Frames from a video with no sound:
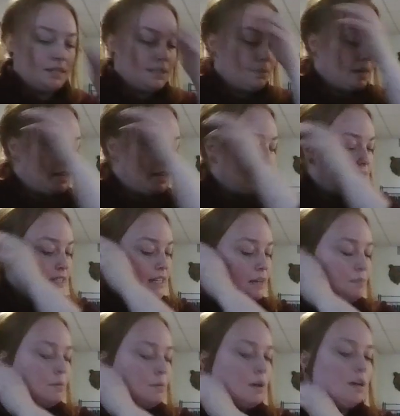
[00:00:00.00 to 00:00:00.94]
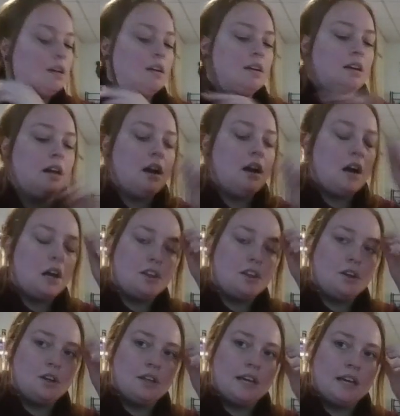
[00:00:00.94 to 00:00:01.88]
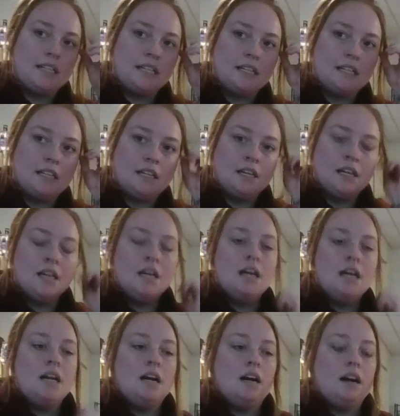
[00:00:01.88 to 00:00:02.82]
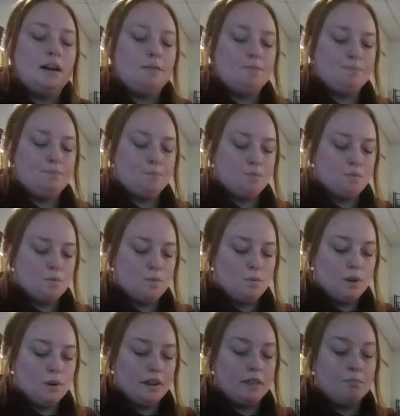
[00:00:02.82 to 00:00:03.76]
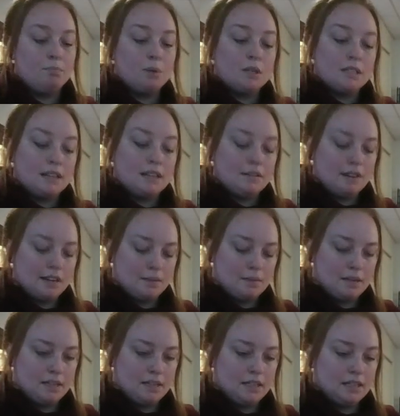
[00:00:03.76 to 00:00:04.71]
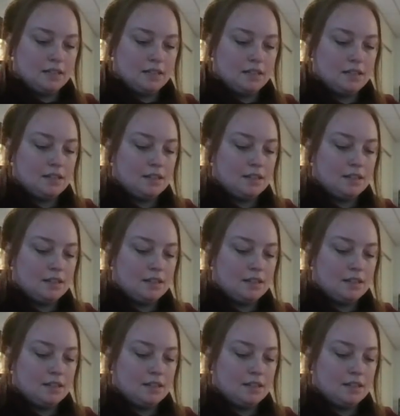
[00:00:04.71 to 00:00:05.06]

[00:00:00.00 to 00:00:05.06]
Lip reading: It's by the same author that did one of the books I recommended.